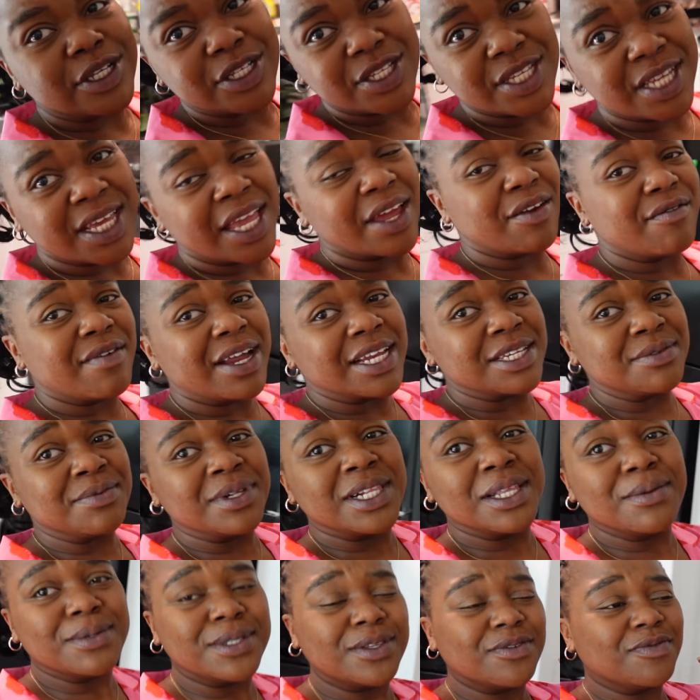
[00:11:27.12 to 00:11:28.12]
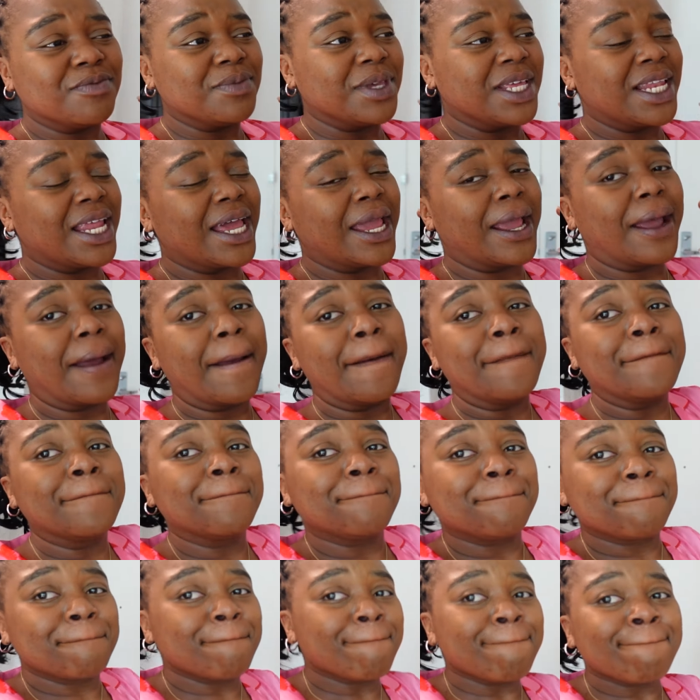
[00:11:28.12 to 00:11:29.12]
just gonna get random clips of me like,
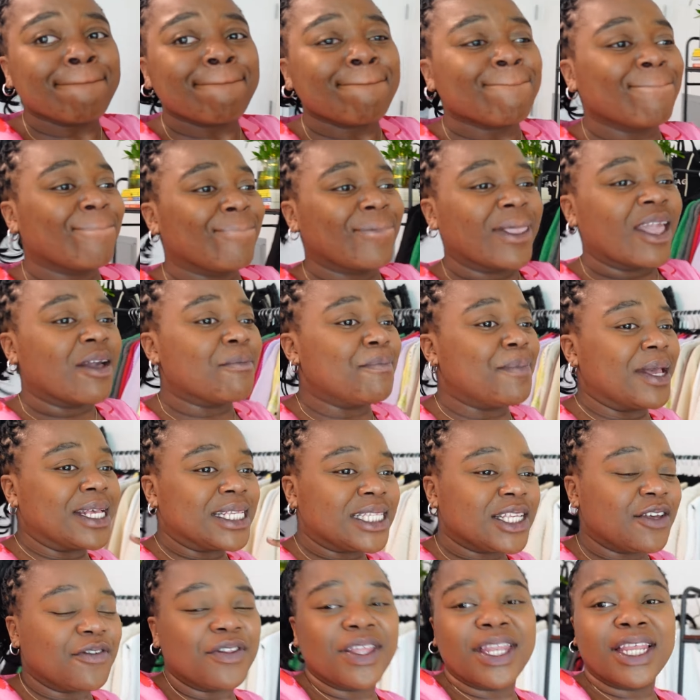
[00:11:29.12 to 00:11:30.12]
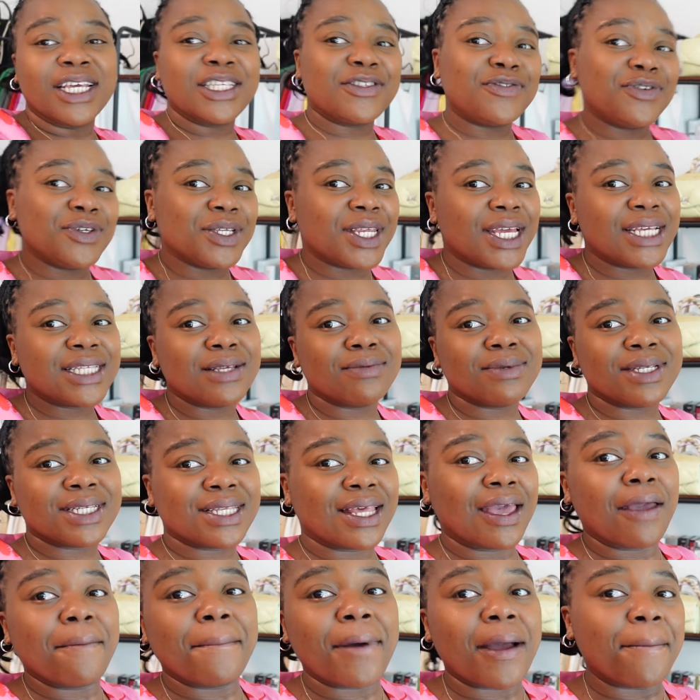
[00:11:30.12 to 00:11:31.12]
basically the next few days I'm just
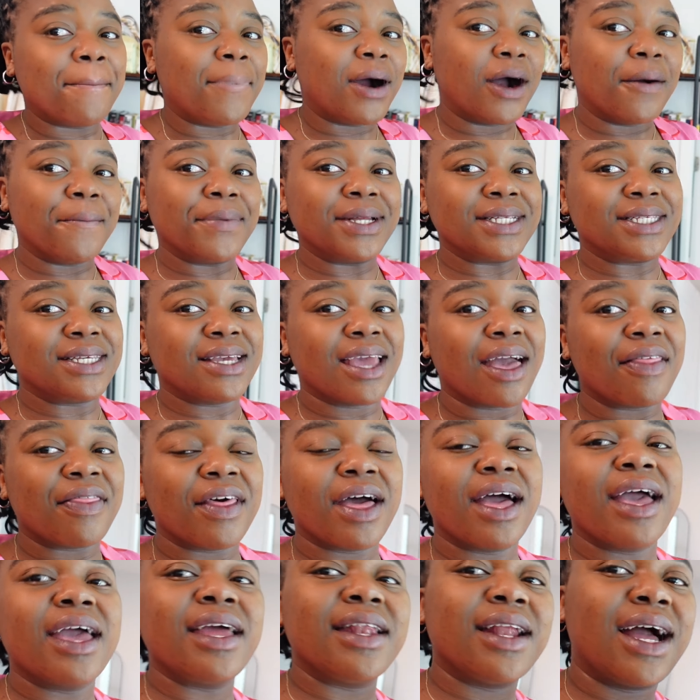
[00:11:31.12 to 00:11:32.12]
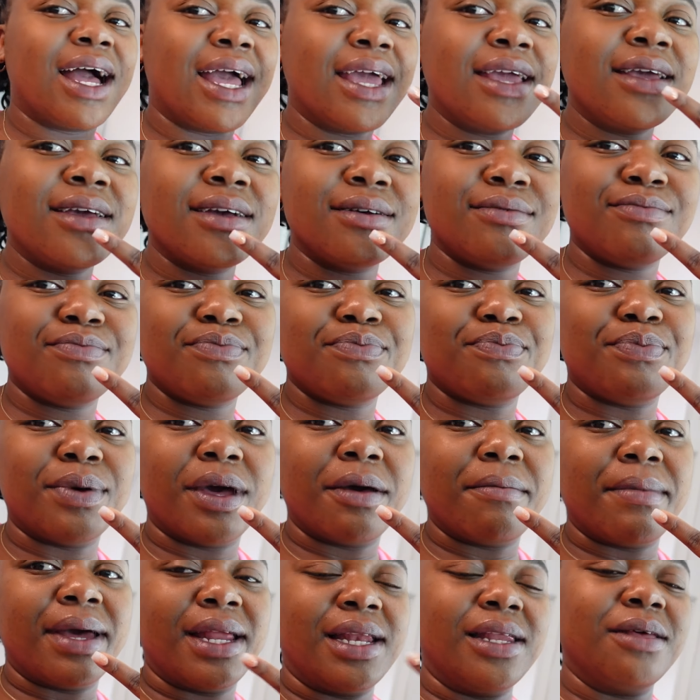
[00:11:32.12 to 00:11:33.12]
getting my apartment together. And I
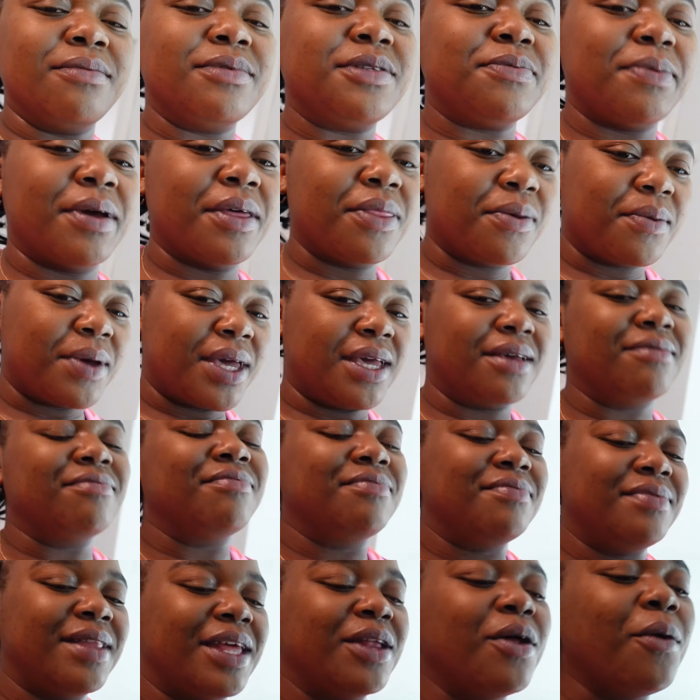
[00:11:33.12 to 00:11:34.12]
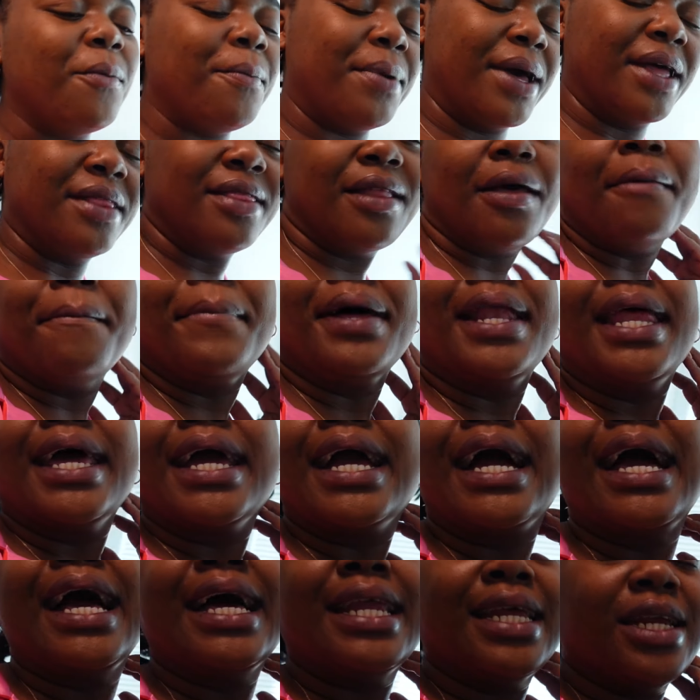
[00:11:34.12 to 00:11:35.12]
burnt my lips, by the way. They're not burnt them, but
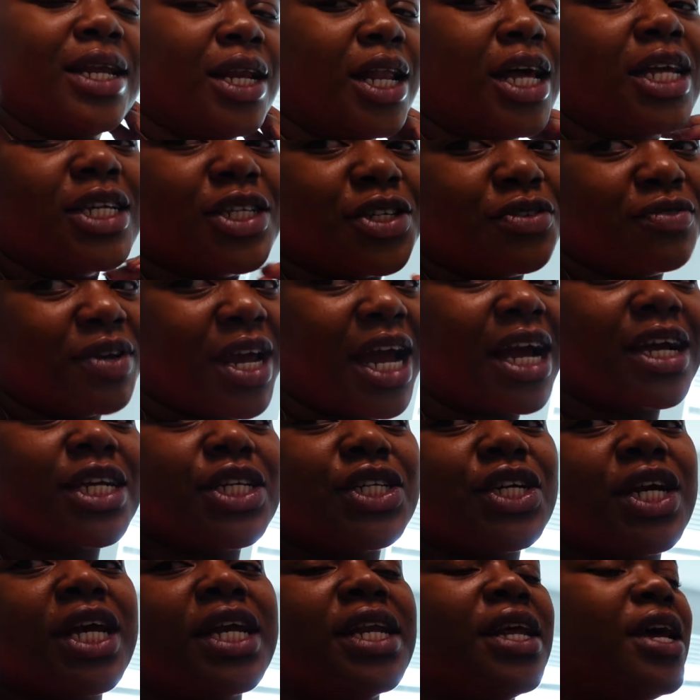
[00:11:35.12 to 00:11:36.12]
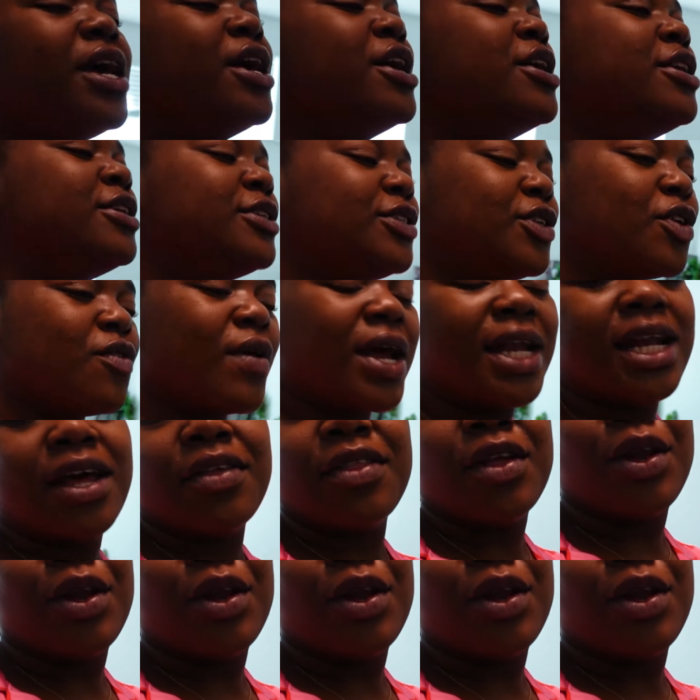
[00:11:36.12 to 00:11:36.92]
like I had an allergic reaction. So right now